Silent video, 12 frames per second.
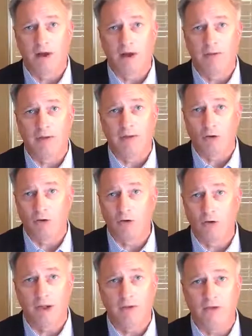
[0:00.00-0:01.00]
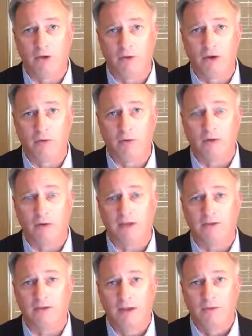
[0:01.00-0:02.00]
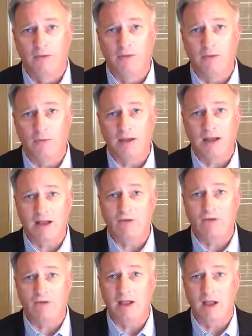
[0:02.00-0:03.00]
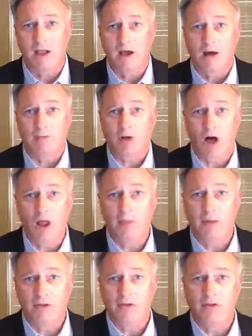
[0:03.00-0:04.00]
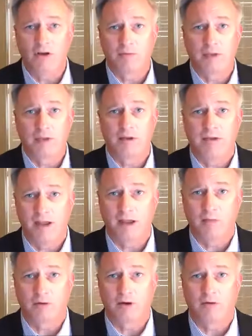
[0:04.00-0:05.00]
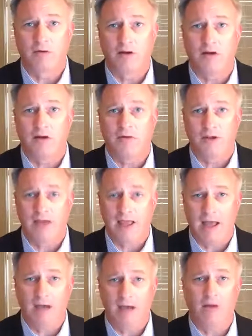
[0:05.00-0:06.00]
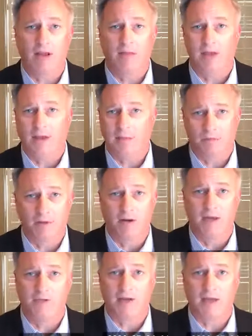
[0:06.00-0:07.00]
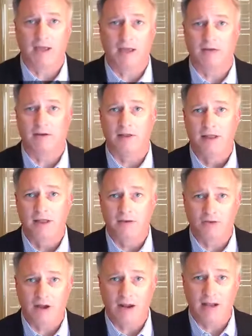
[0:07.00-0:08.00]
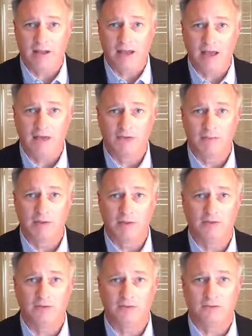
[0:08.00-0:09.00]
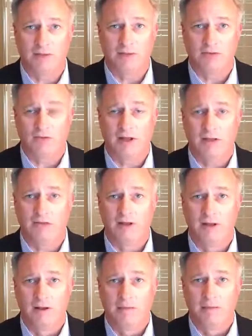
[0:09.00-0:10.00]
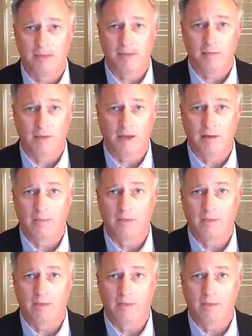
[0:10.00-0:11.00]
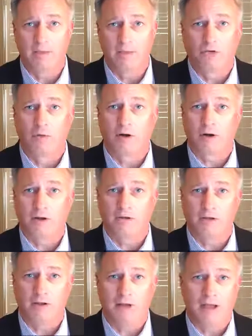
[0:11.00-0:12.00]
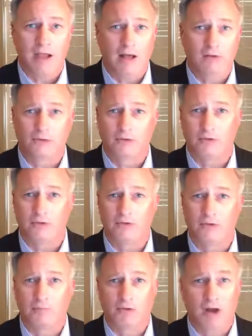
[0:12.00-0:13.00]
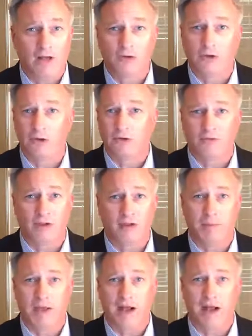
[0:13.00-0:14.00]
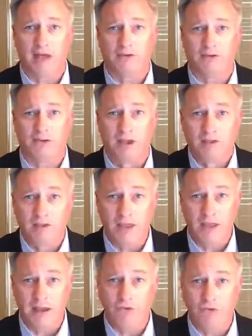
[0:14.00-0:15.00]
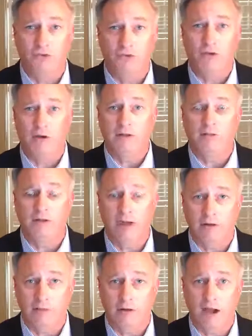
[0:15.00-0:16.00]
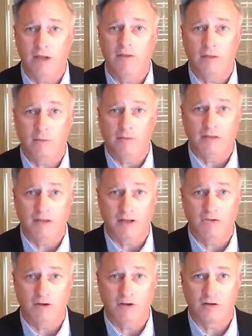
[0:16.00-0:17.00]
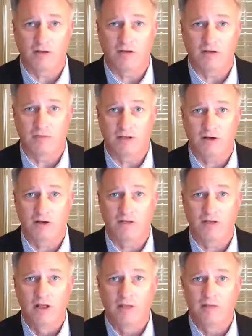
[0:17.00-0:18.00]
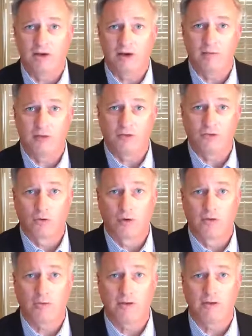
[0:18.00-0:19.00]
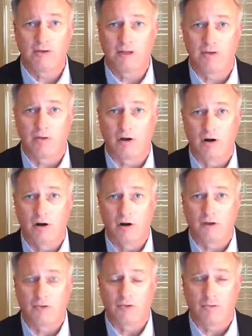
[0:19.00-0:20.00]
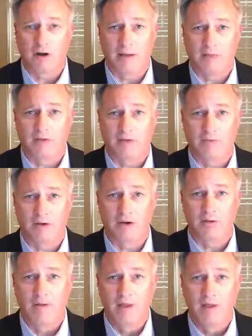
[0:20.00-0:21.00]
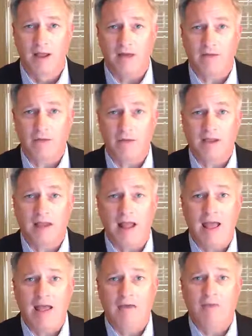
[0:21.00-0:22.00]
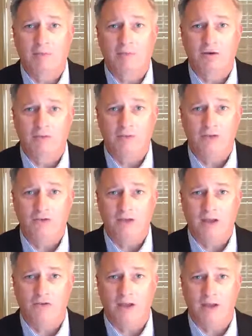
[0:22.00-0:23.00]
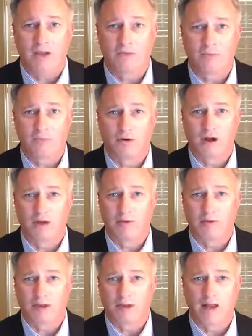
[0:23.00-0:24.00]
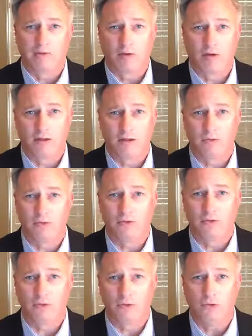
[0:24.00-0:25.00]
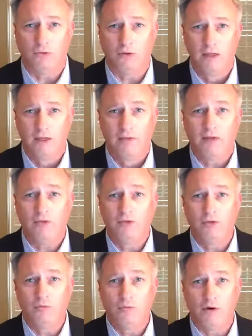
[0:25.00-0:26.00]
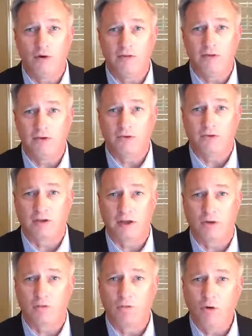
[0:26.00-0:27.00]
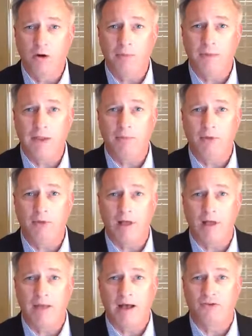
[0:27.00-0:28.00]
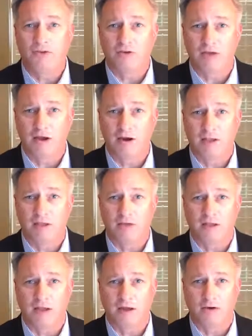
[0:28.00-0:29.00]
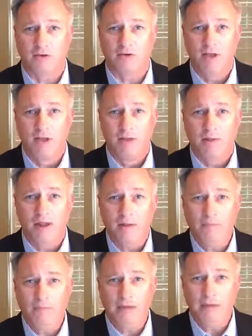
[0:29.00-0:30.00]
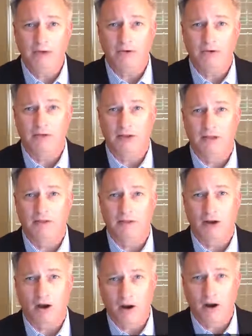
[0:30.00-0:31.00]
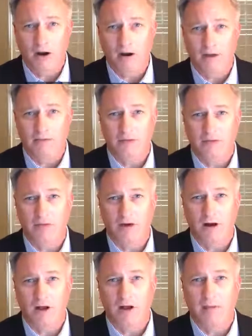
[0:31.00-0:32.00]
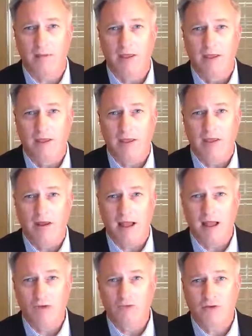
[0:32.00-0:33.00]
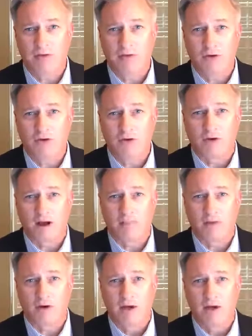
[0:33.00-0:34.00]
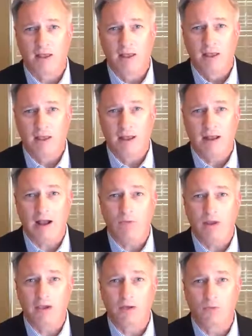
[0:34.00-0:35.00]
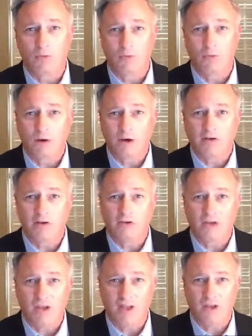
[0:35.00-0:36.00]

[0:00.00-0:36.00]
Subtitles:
in local ways, in global ways, that we can actually call upon these young people to take up careers in accounting and become a forensic accountant and try to catch some of these trends. They could become social workers, counselors, and prosecutors and FBI agents. They could actually join the fight and rise up as the next generation of leaders. They're going to make sure that we deliver on this promise of freedom. I think we can have a prevention education program, and we can have curriculums in school that do more than just kind of warn people about generic indicators, but help them understand the heart of this crime and how traffickers are operating and how we can work to change